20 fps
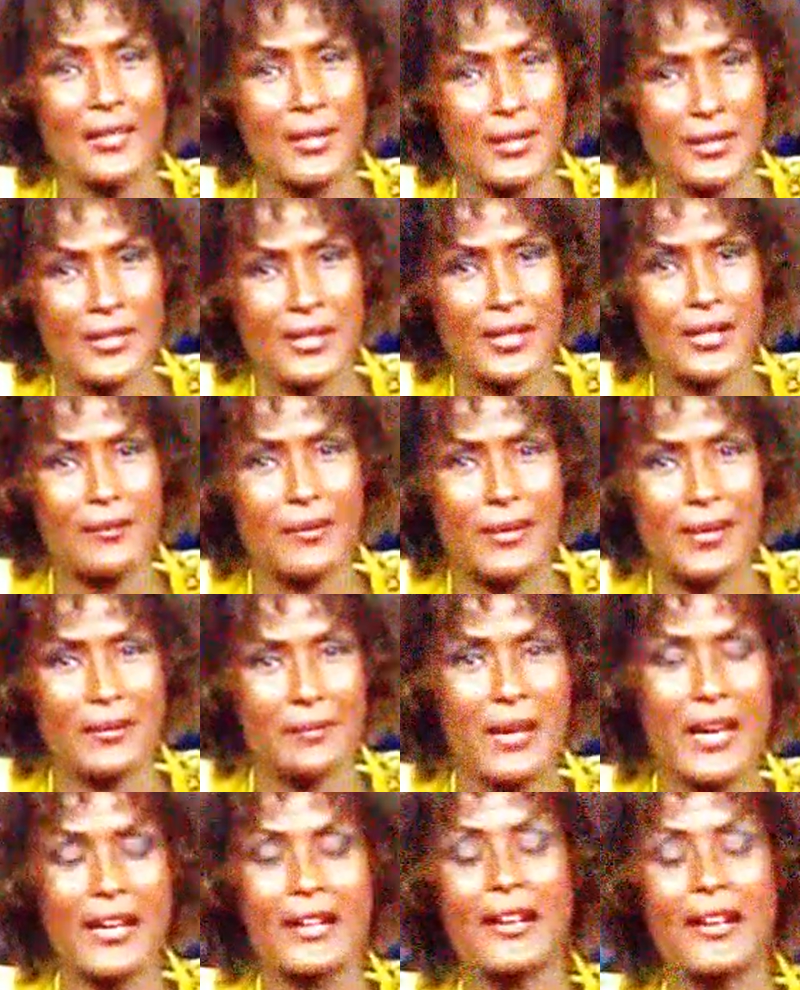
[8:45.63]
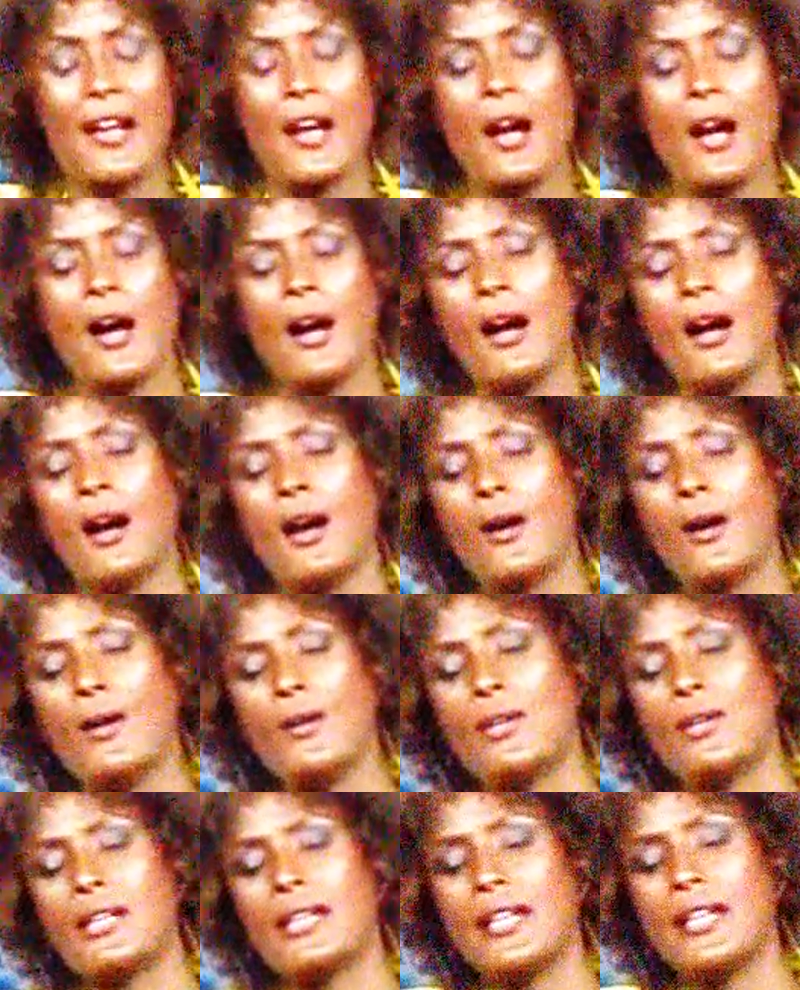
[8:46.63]
It's got to be a man.
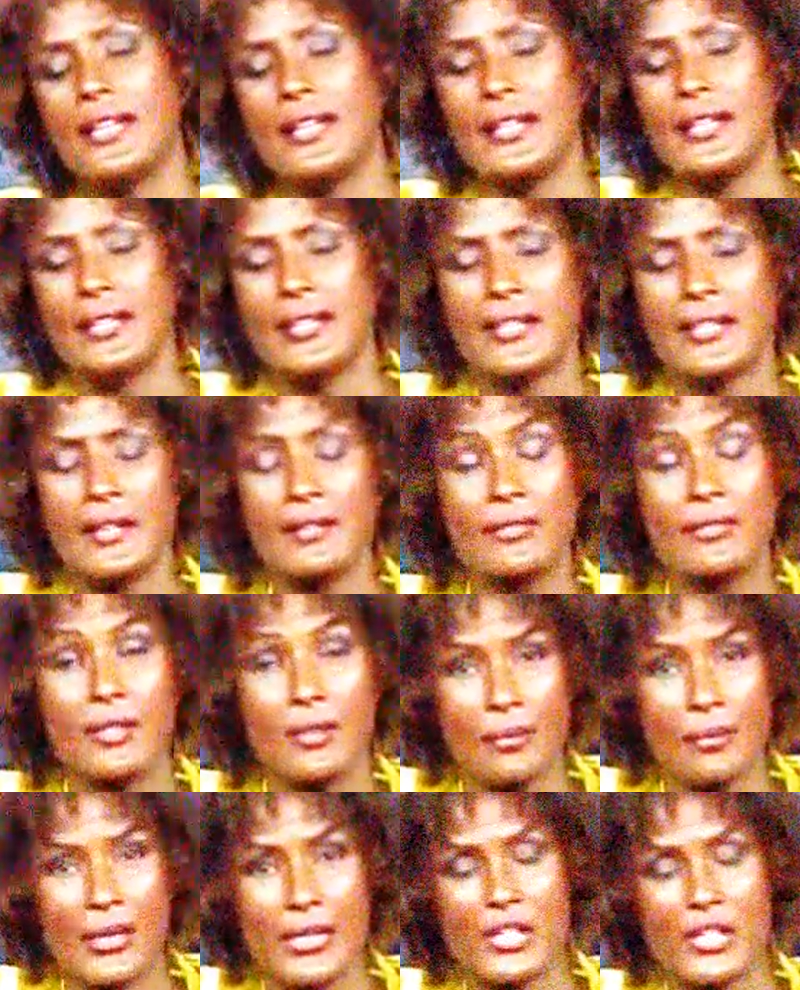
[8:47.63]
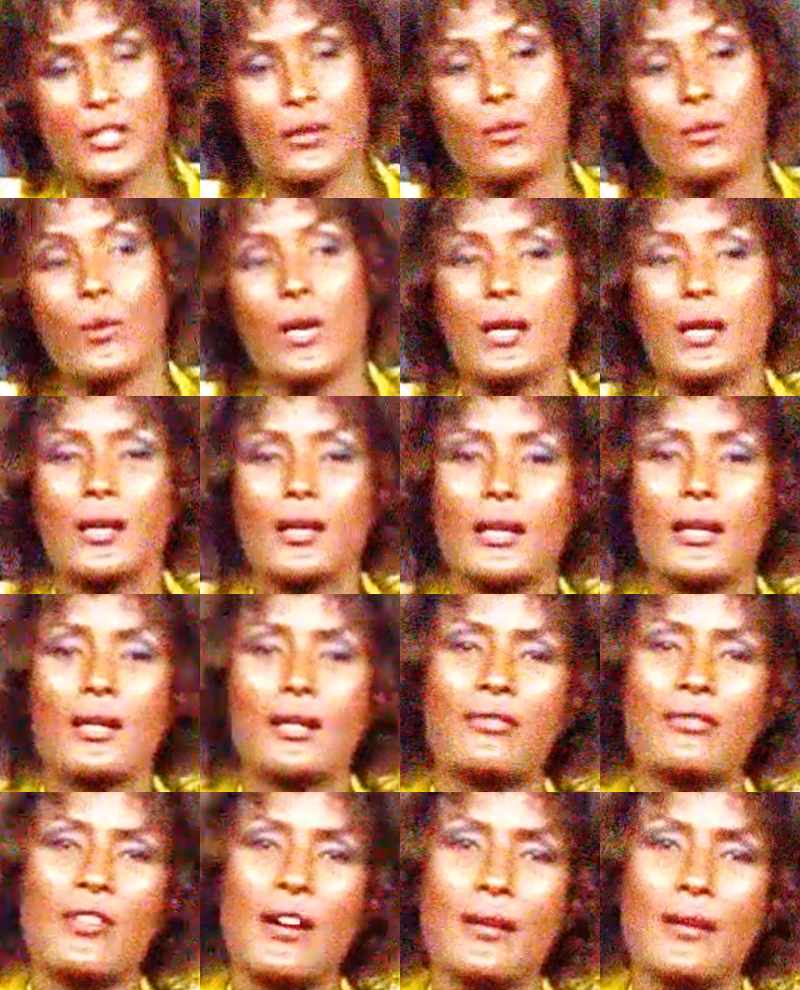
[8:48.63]
Okay, he's after pleasure. Well,
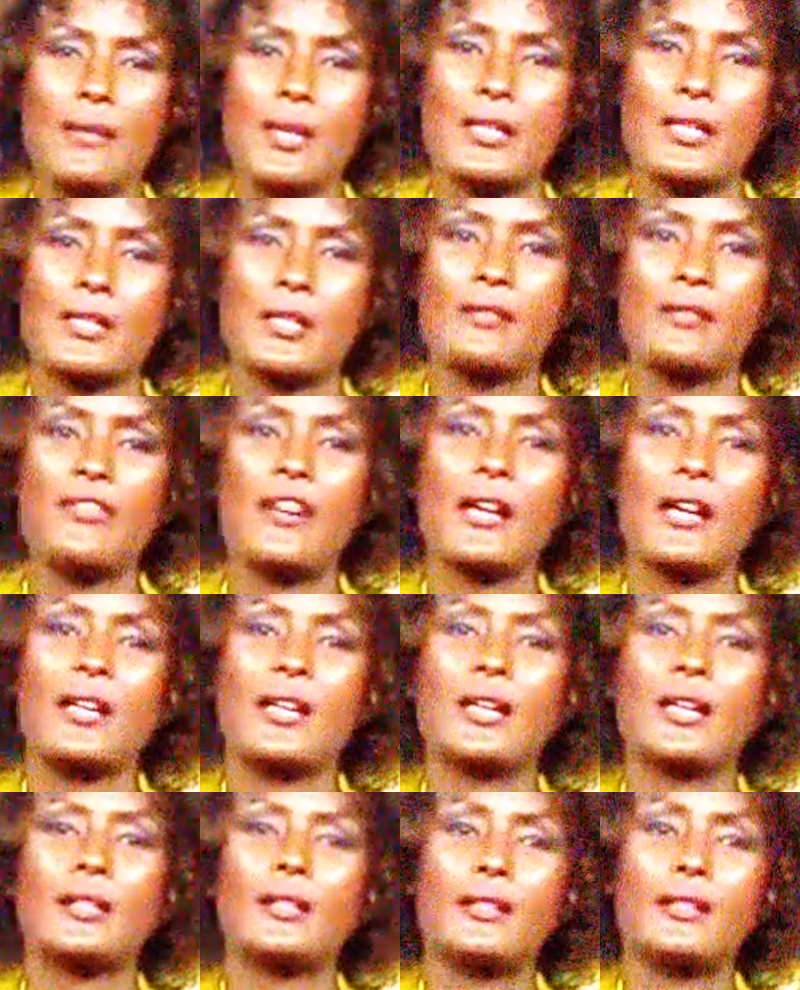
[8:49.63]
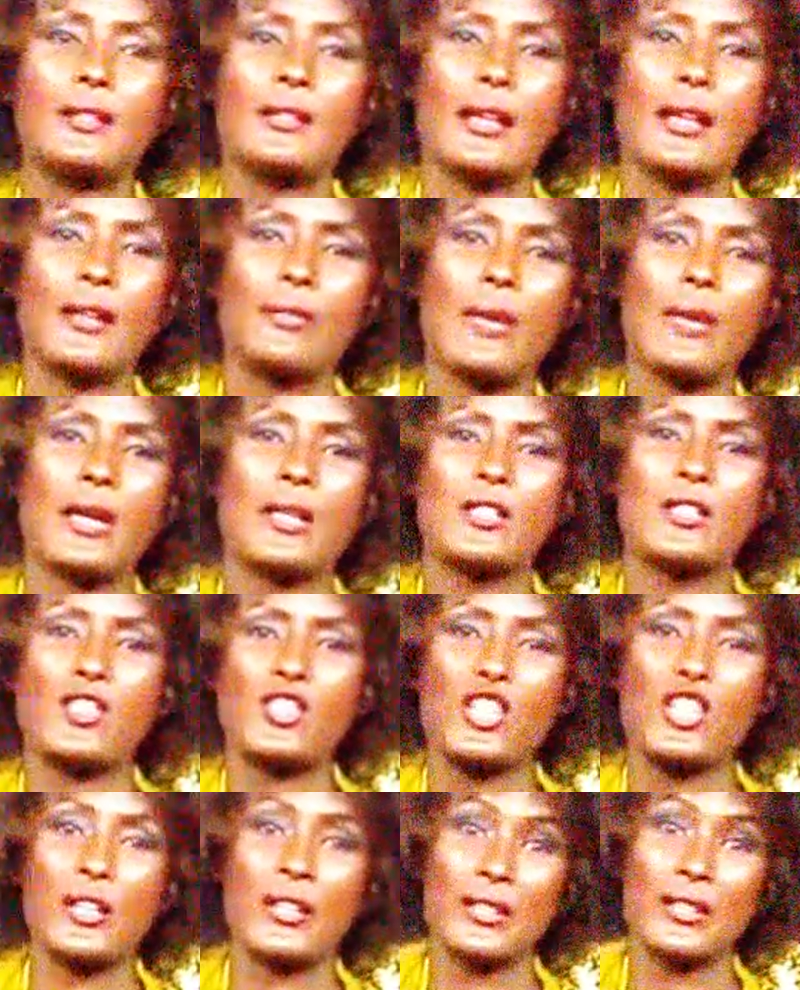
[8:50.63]
if I may say, if I cut that
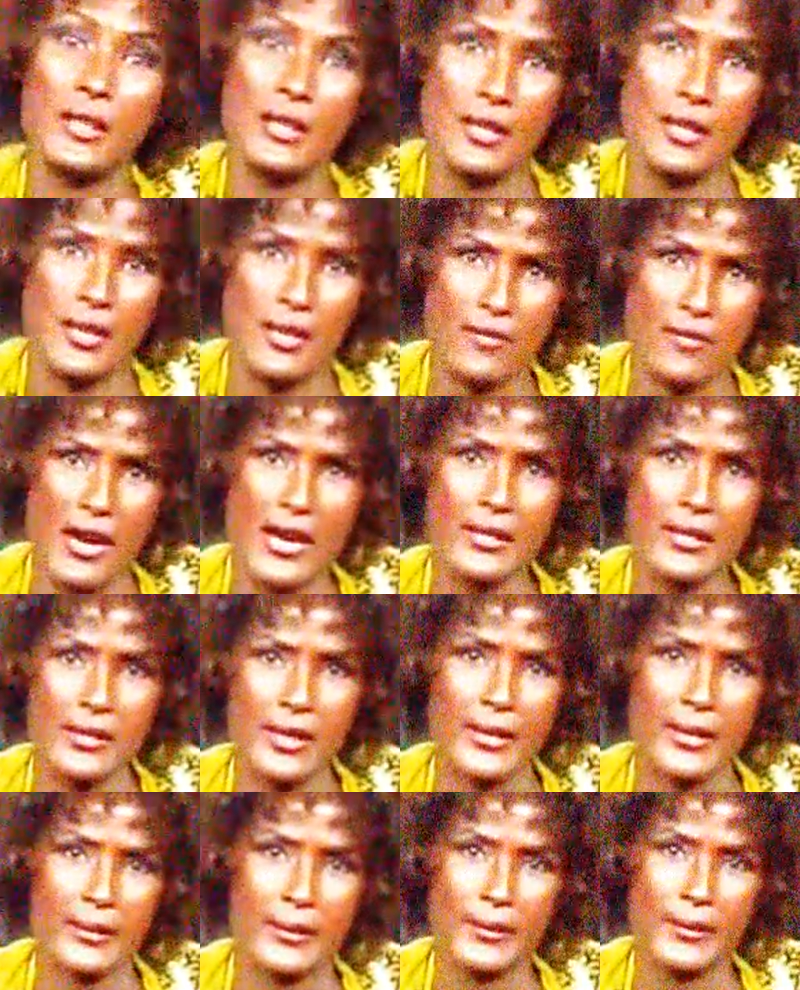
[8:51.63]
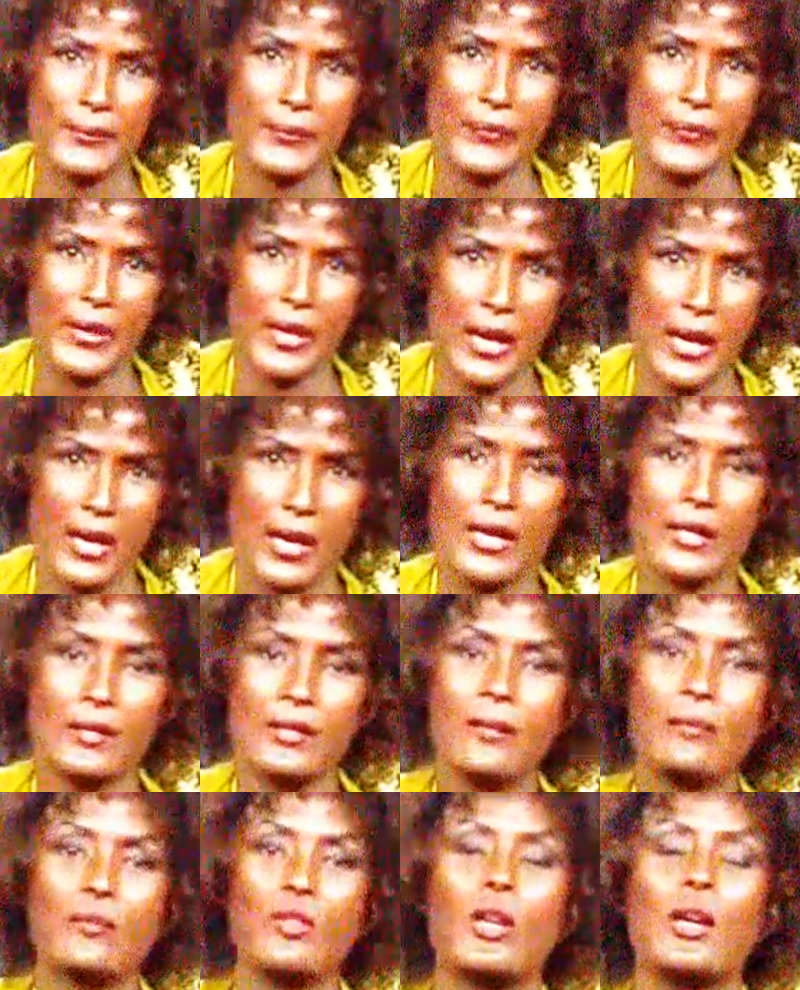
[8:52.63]
man's genitalia right now, I'd
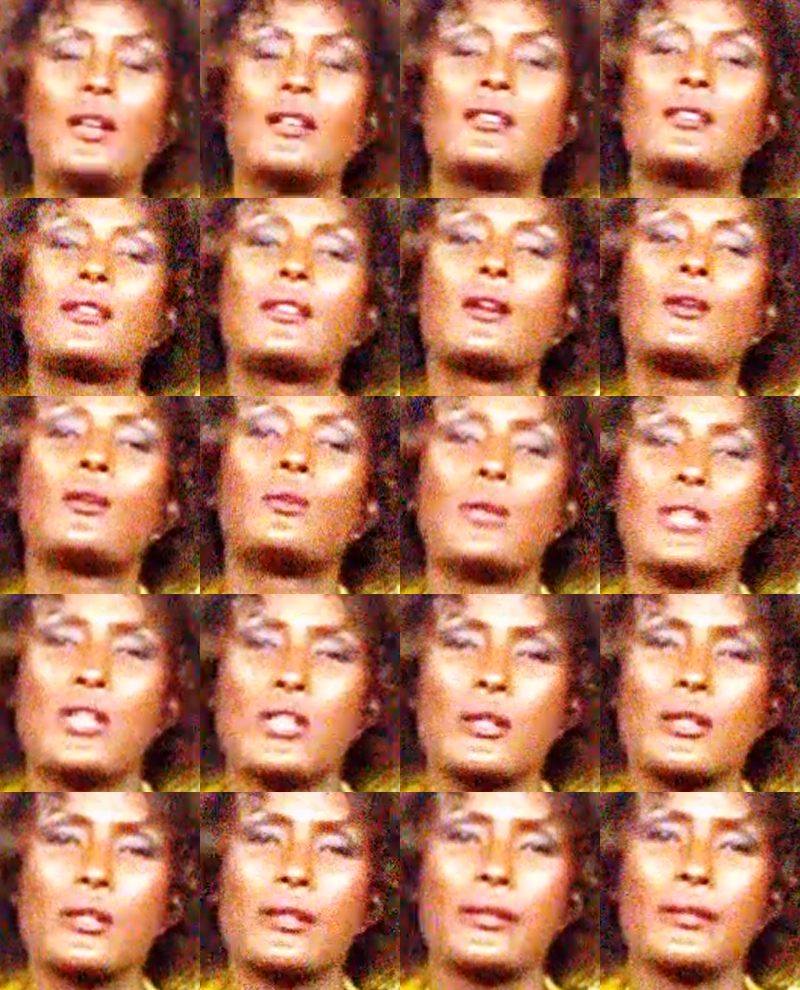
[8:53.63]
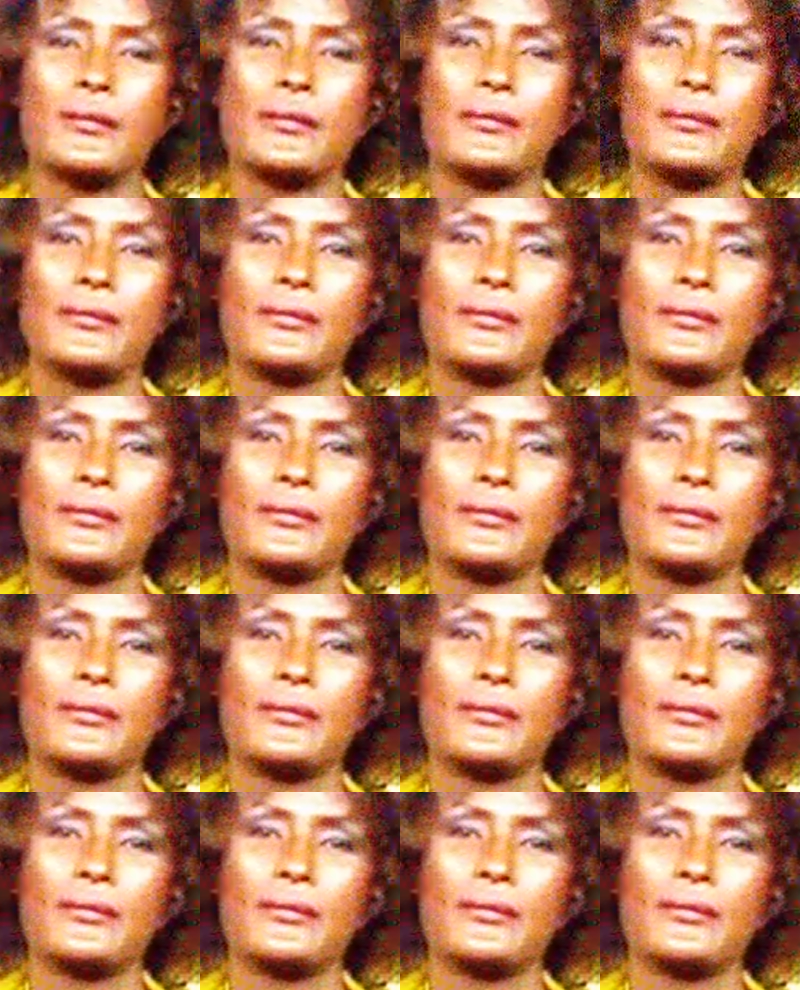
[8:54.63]
like him to answer that question,